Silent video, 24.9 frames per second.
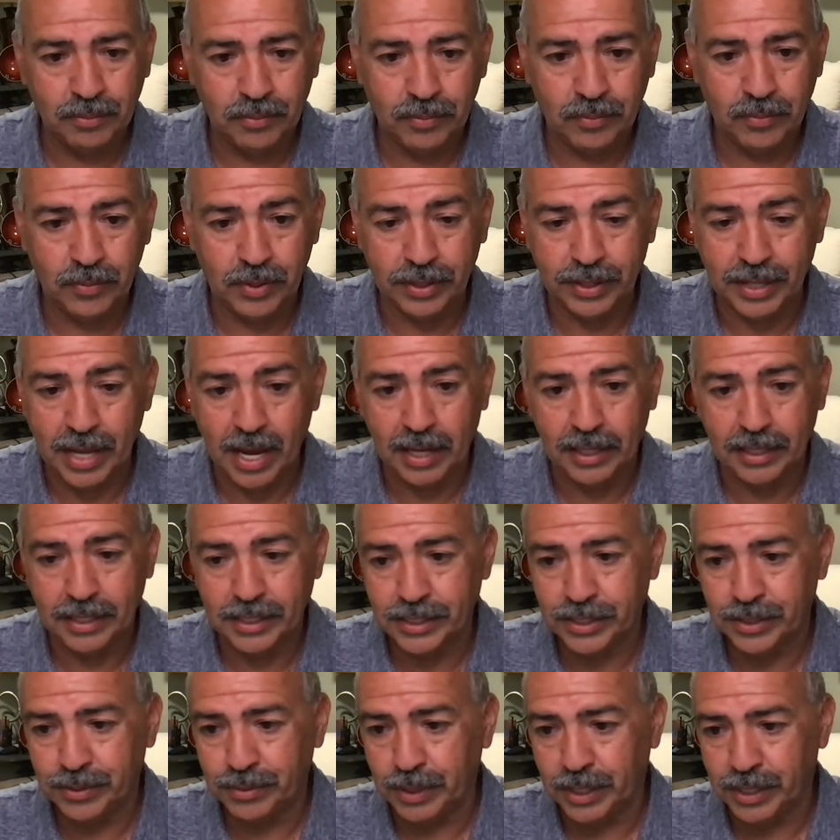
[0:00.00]
with that,
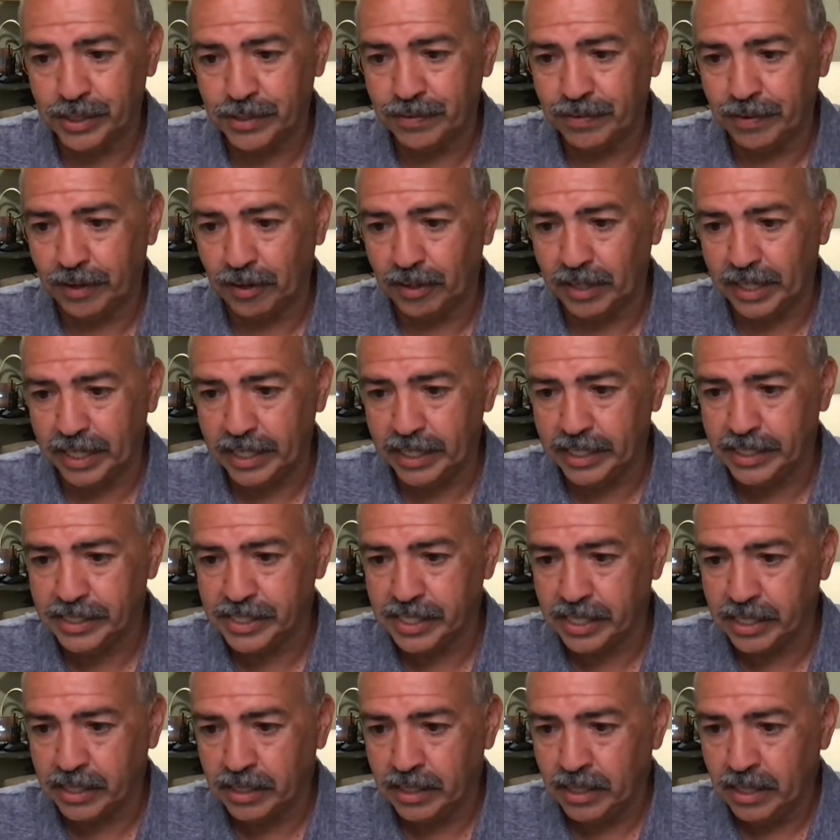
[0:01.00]
it's fairly
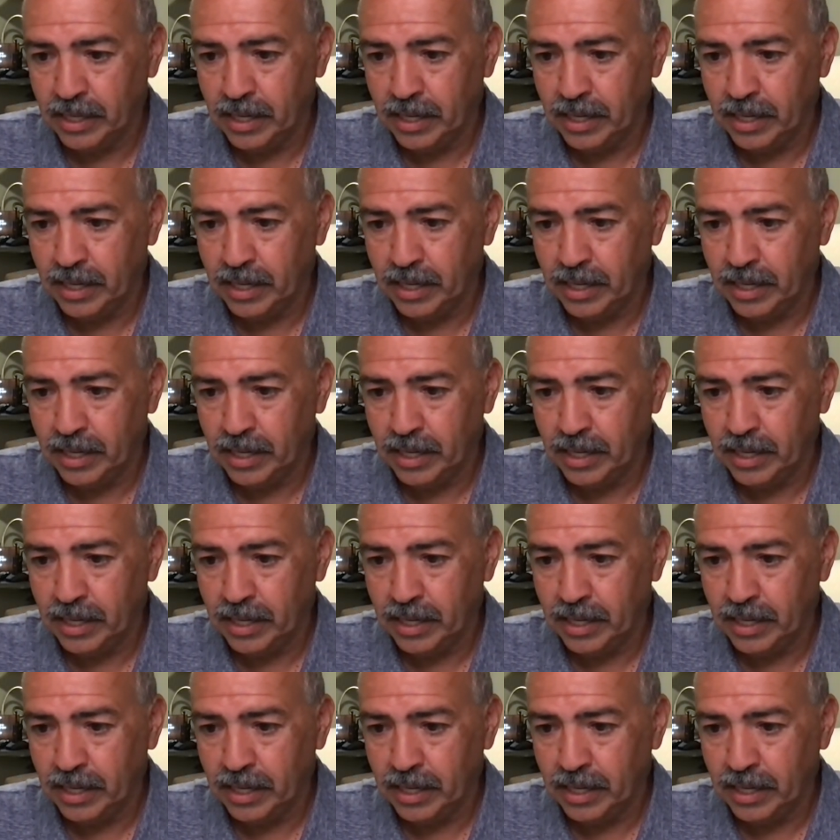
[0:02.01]
easy.